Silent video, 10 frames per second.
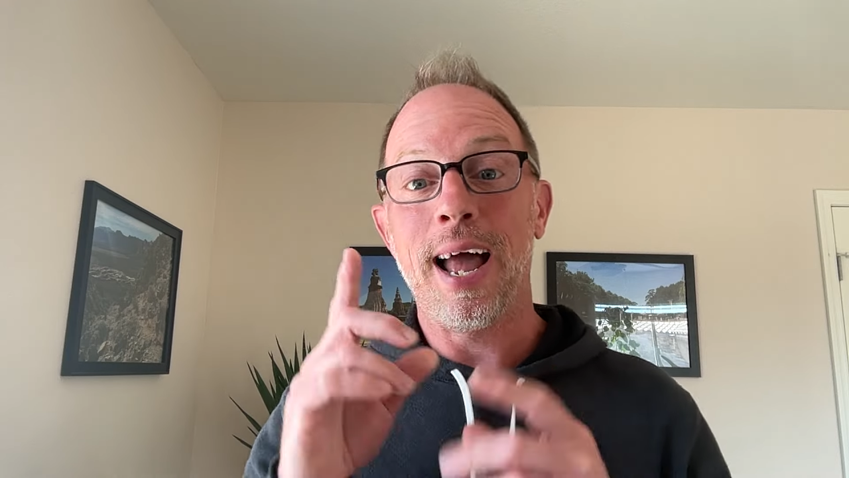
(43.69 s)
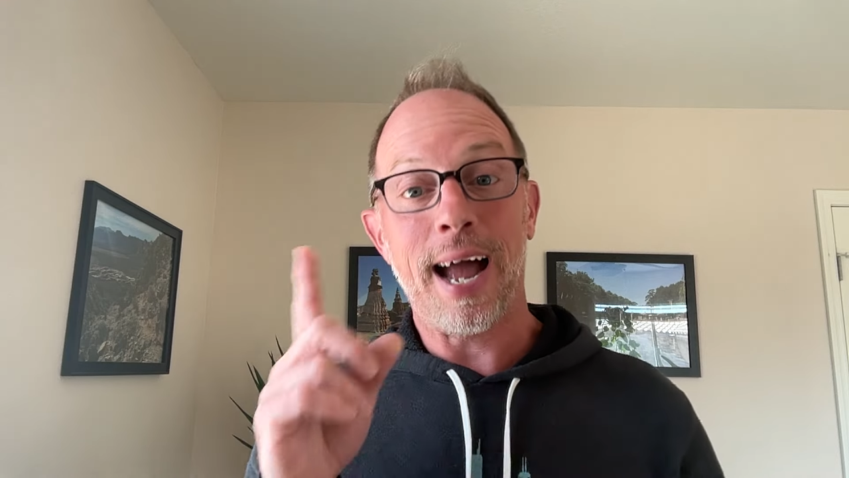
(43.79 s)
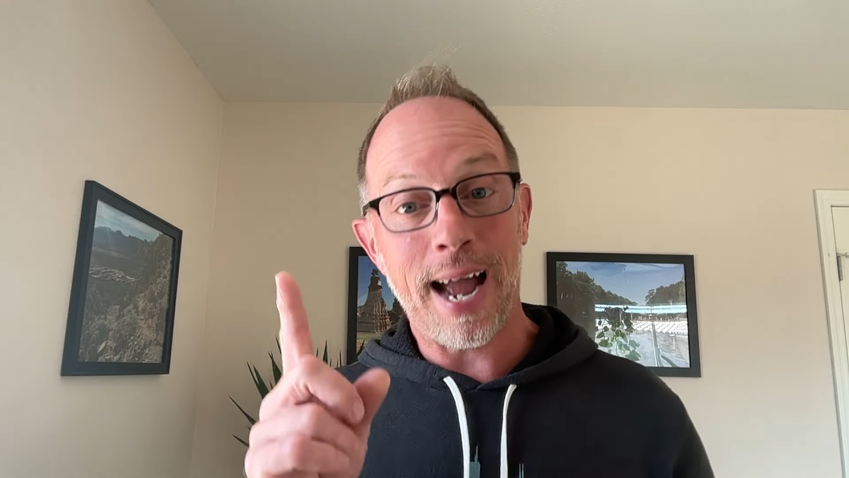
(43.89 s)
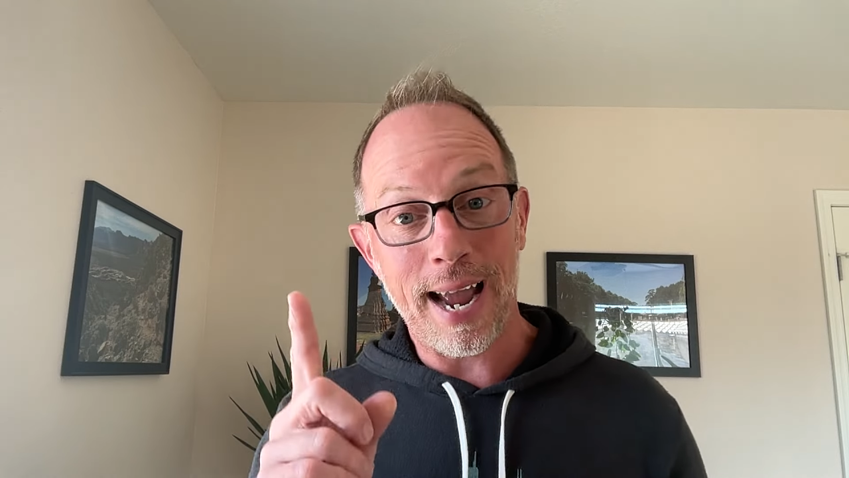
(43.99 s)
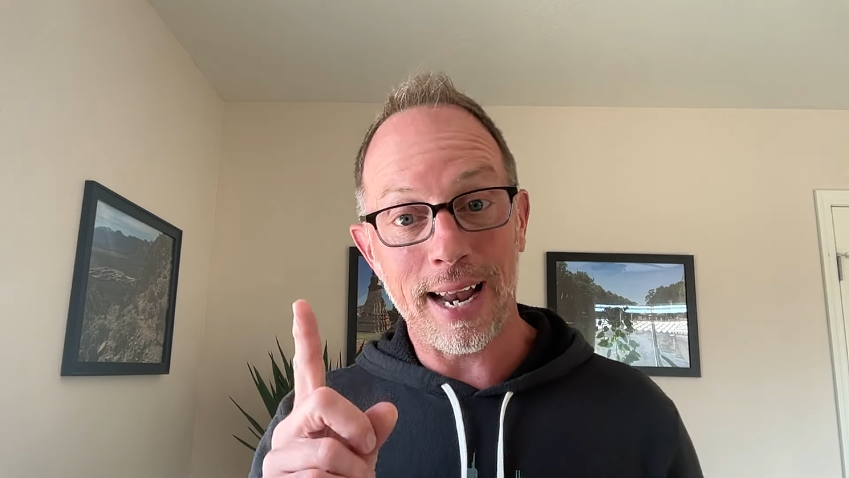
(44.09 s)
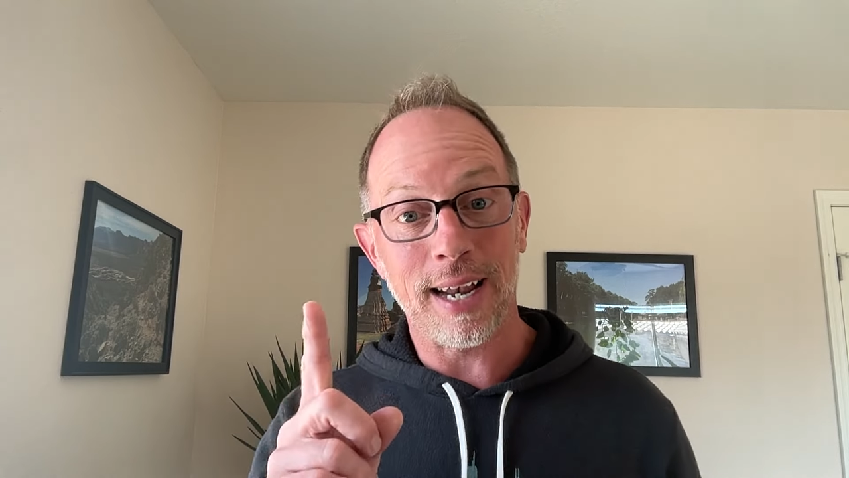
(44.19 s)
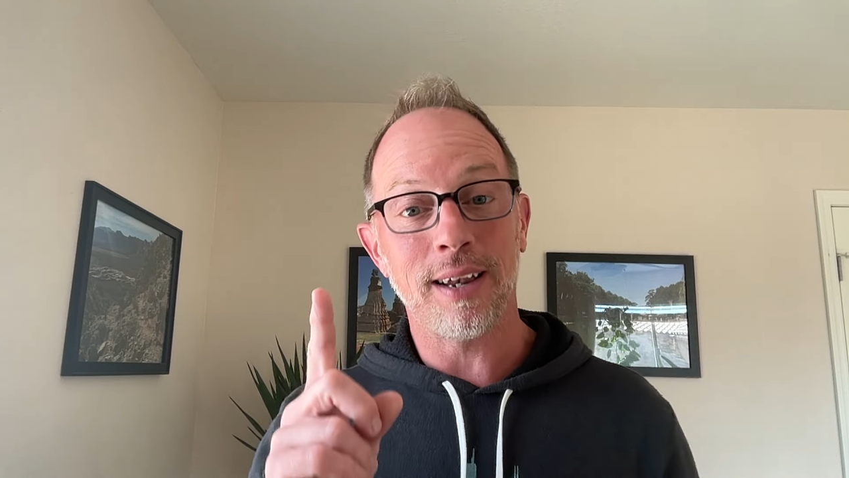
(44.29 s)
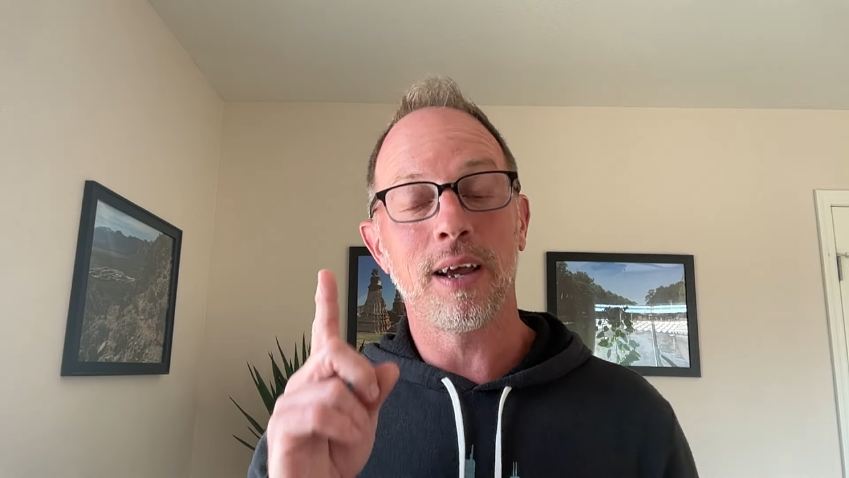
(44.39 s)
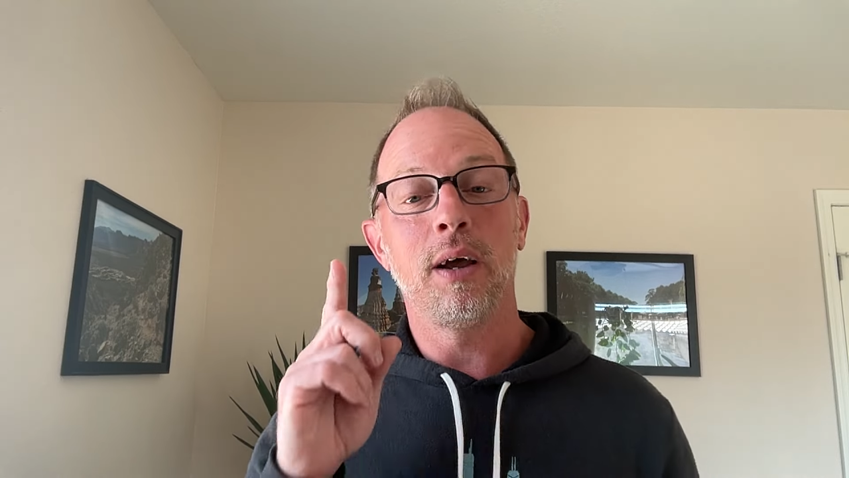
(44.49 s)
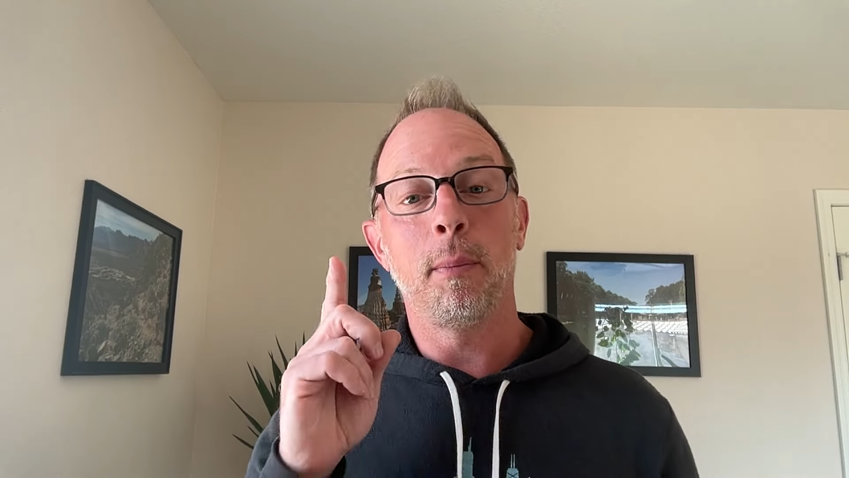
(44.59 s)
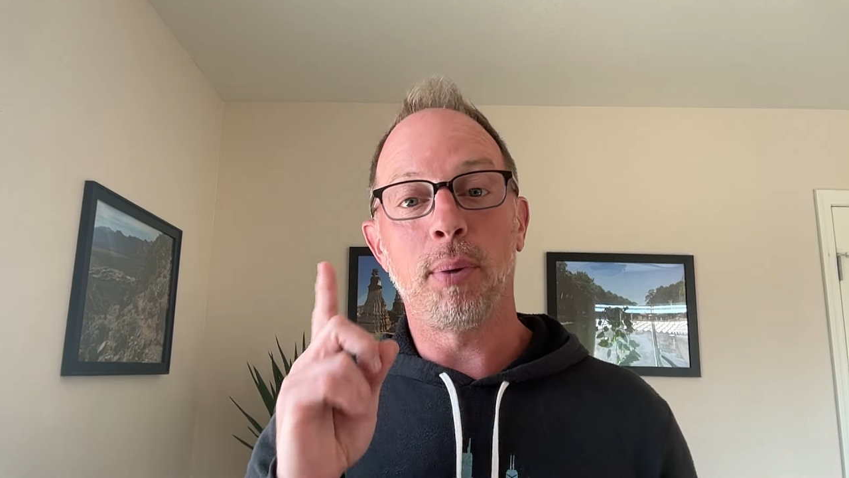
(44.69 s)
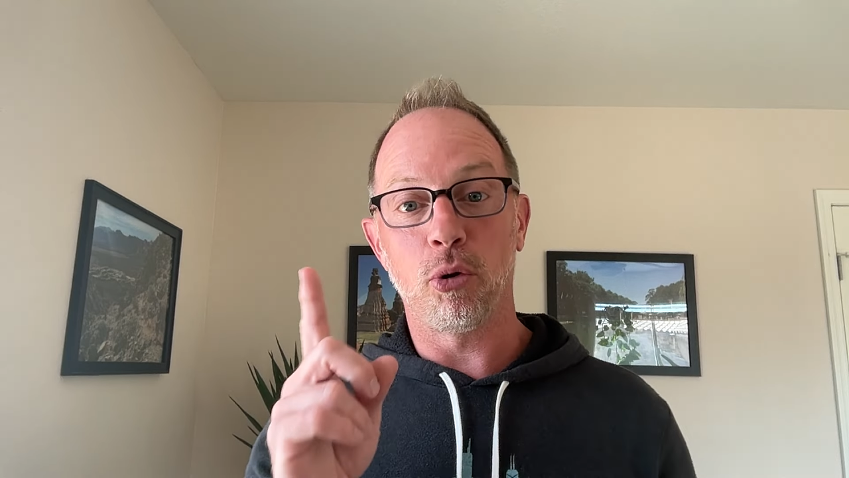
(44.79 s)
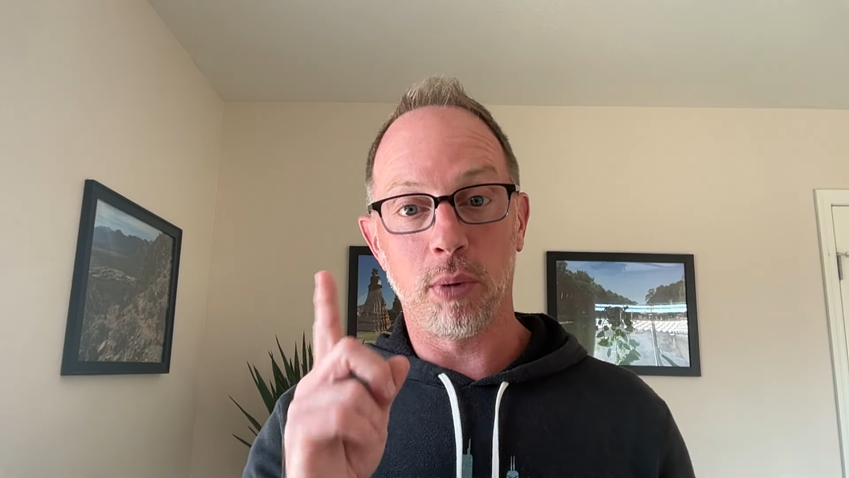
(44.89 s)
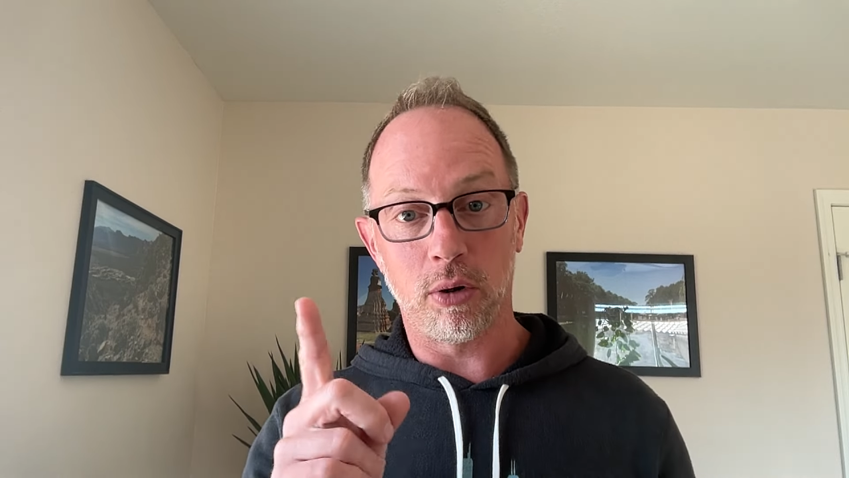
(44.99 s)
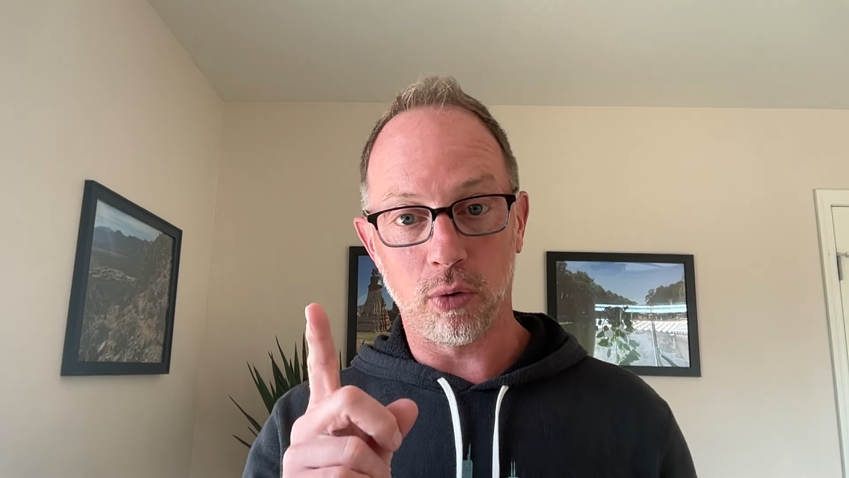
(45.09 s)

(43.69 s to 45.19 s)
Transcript: and bone mineral